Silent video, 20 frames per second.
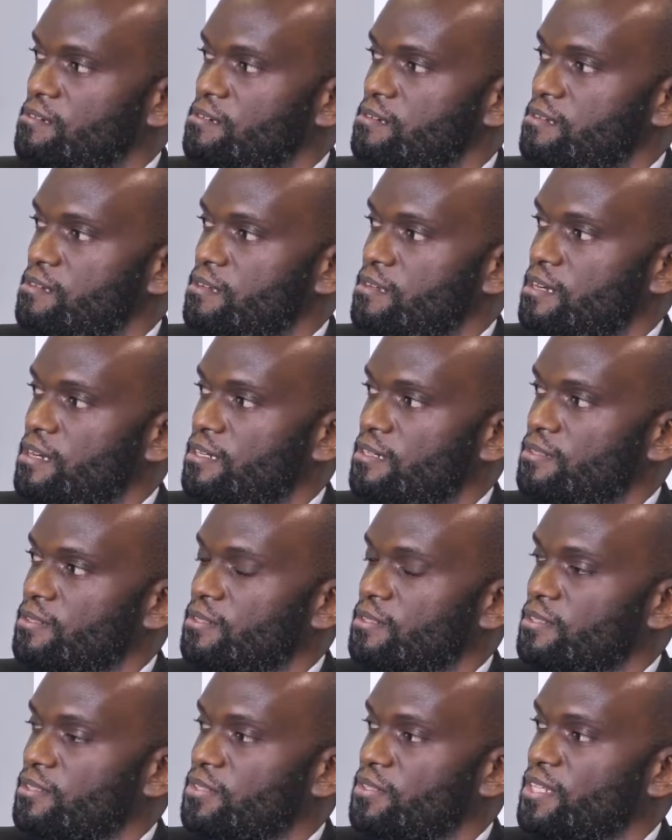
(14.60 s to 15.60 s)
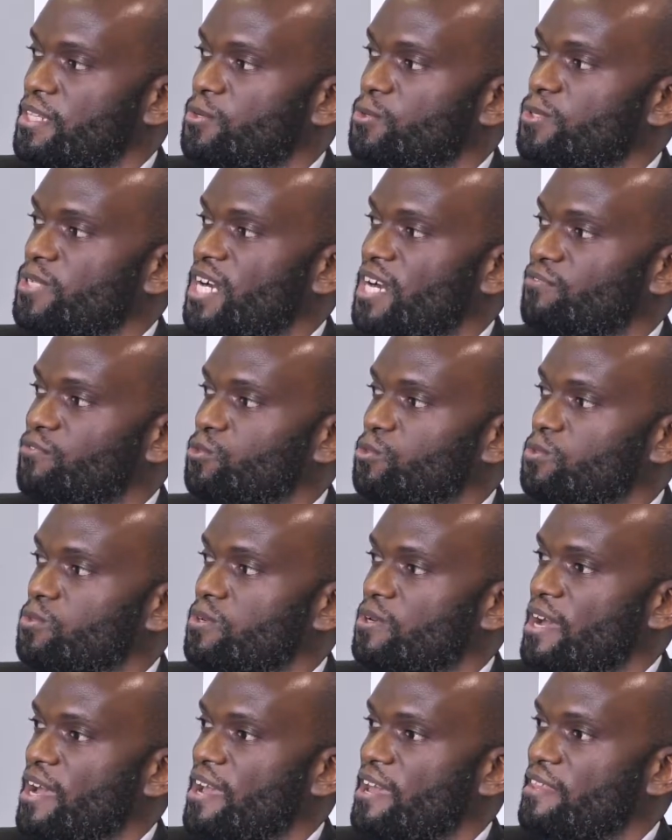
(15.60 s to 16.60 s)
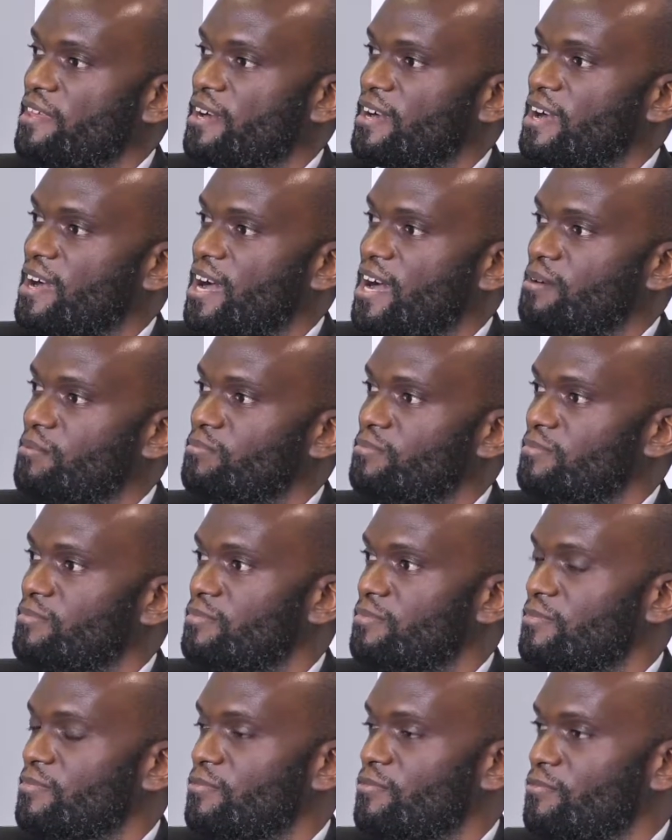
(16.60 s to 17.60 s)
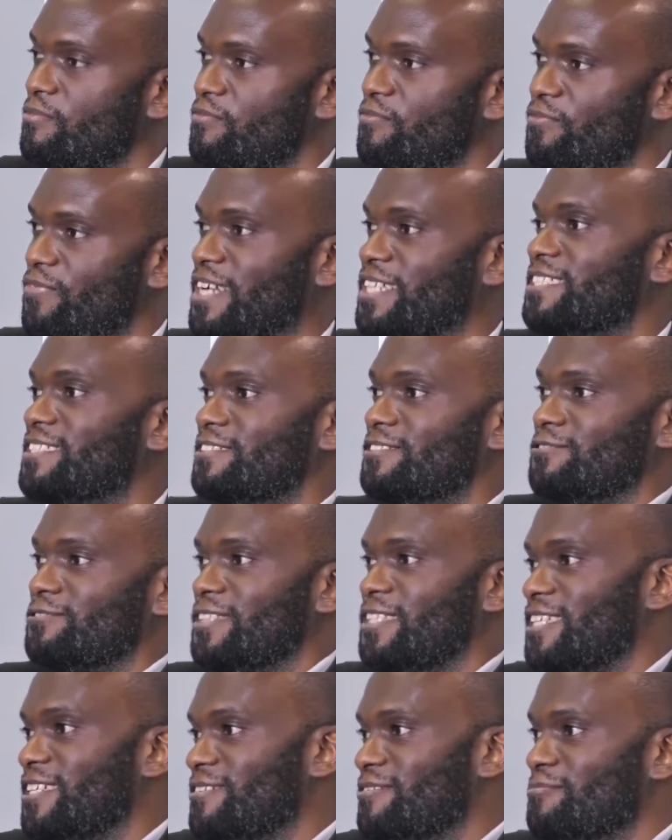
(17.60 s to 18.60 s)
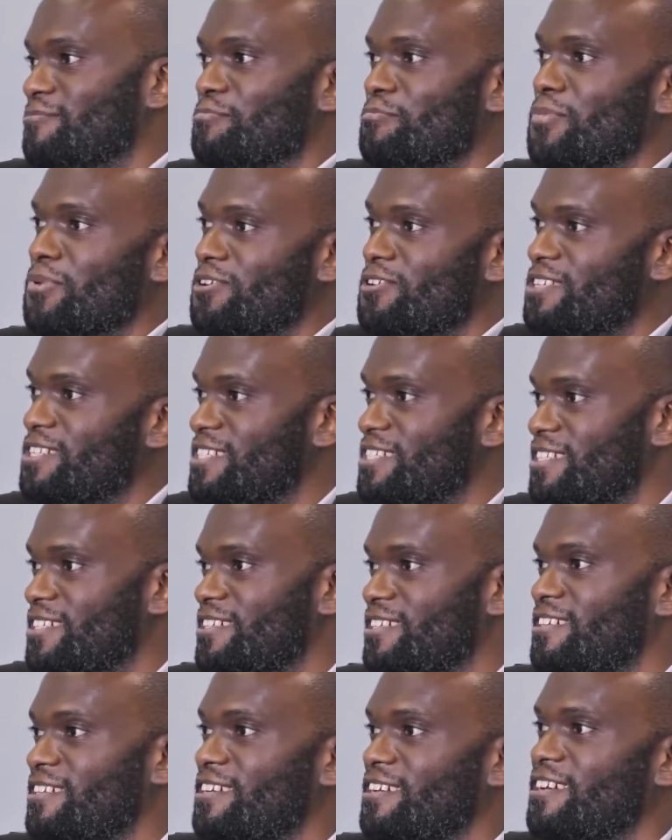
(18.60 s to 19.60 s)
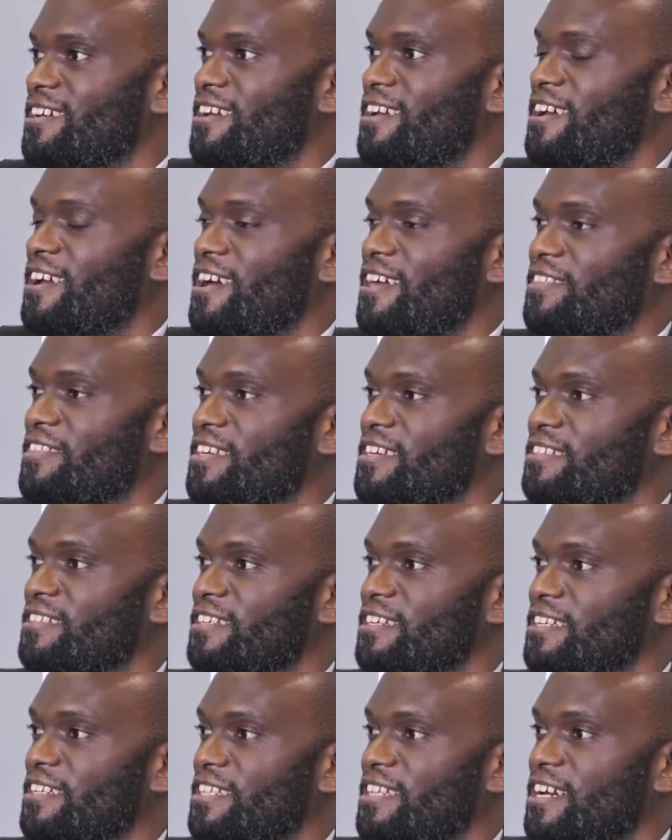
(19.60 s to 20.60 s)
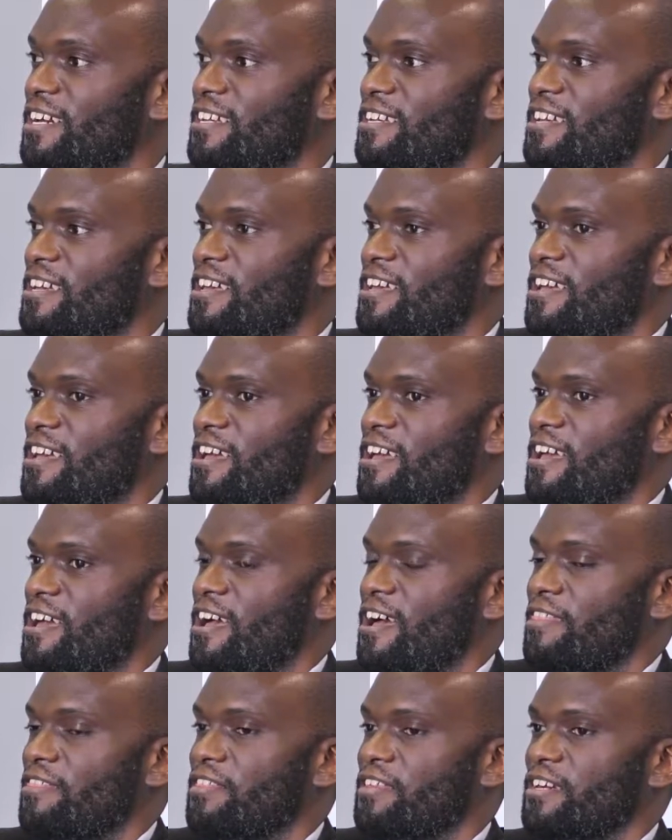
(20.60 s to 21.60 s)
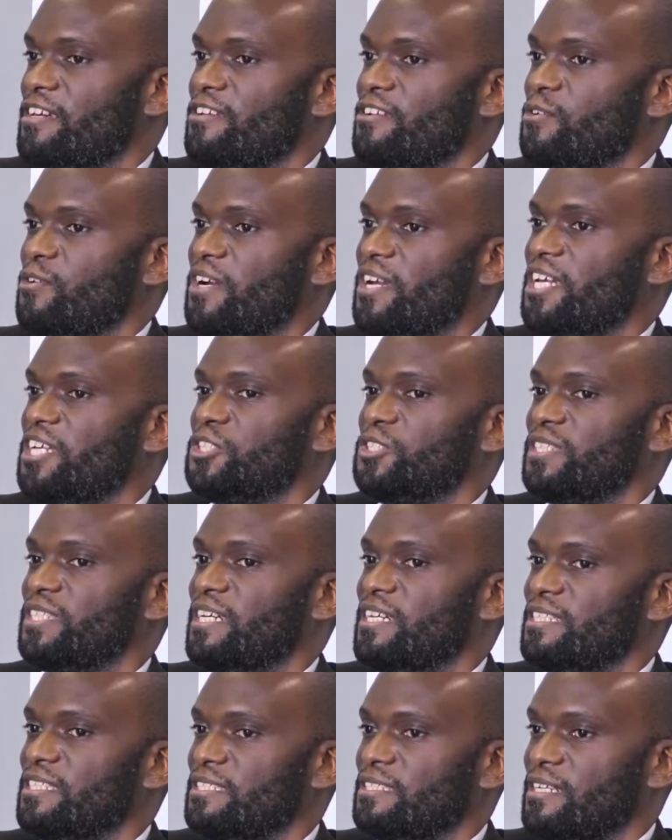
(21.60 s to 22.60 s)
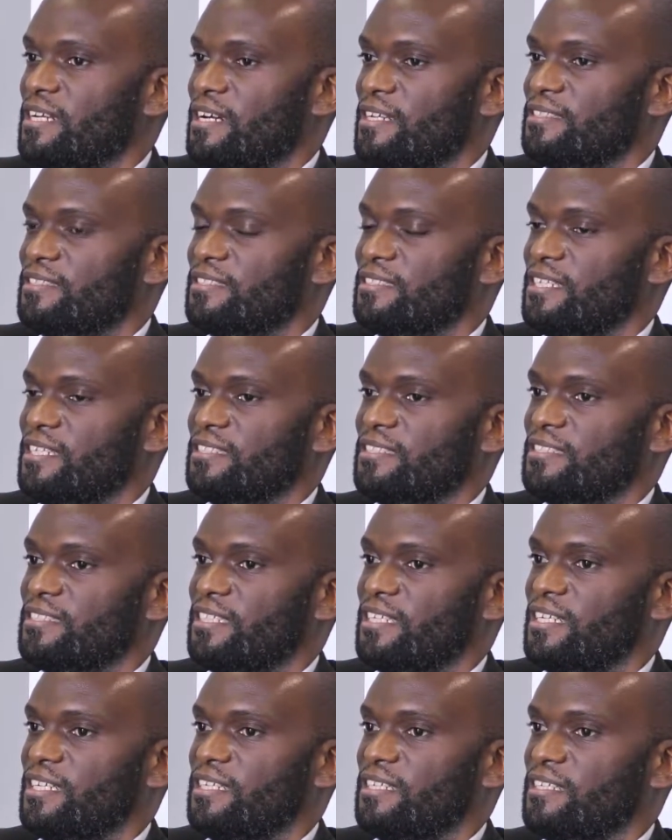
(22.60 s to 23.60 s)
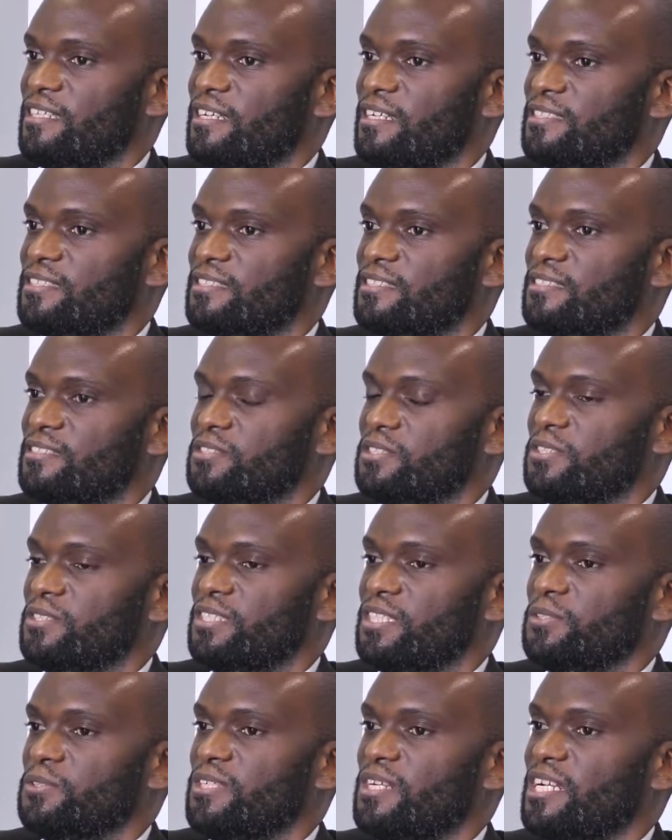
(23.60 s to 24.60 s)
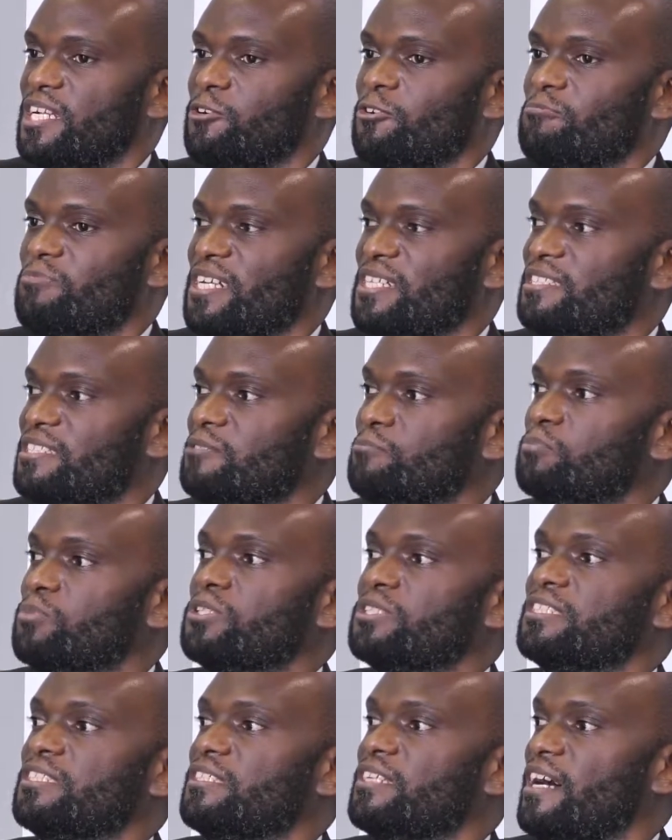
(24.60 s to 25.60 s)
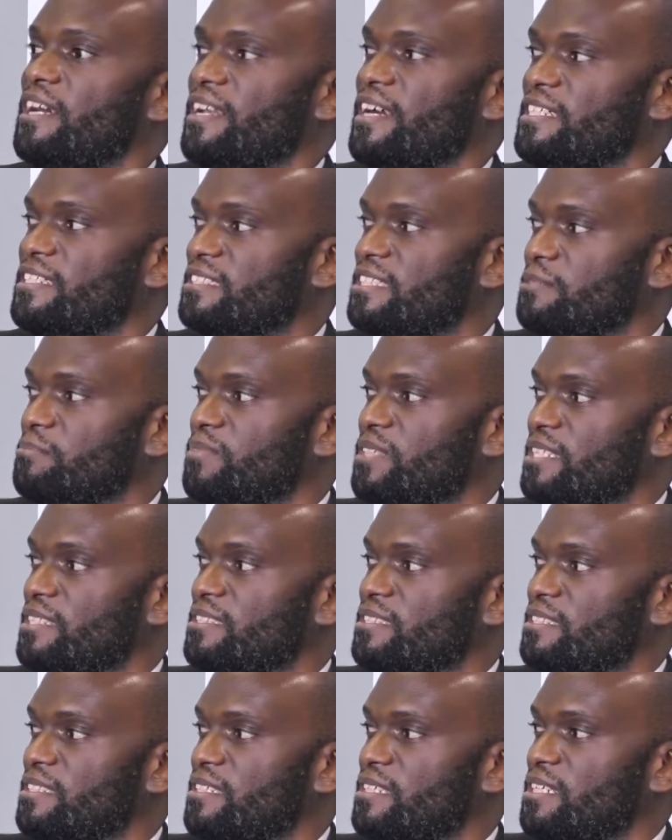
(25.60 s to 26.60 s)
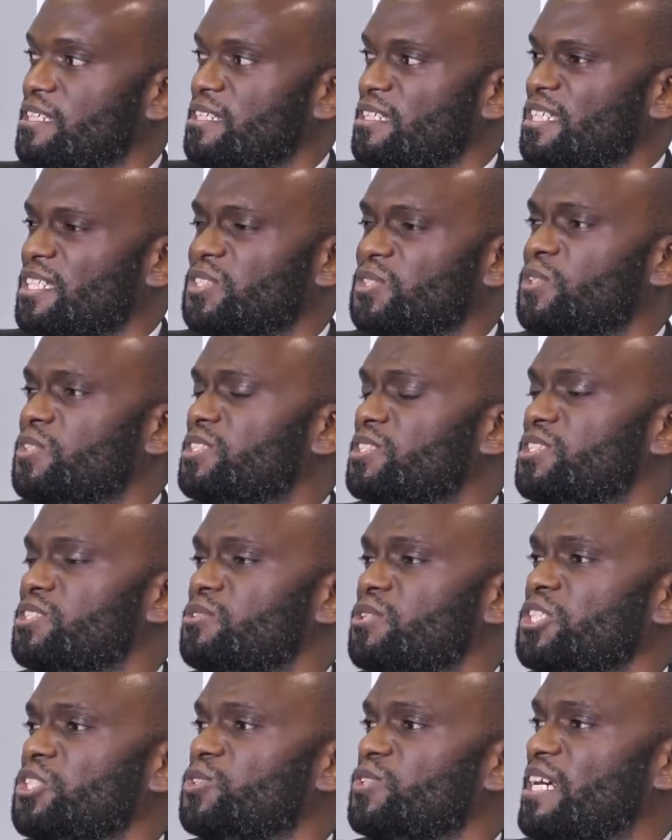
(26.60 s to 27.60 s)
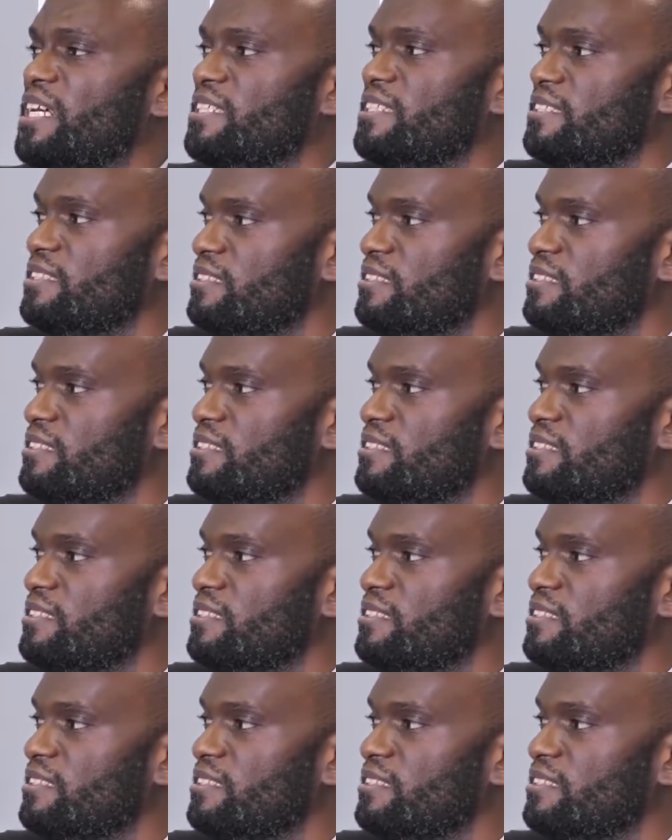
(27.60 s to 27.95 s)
Yeah, they would have to either come first to the bond and then clear. And then occasionally, as Toyota Uganda, we might import in an item that is not regularly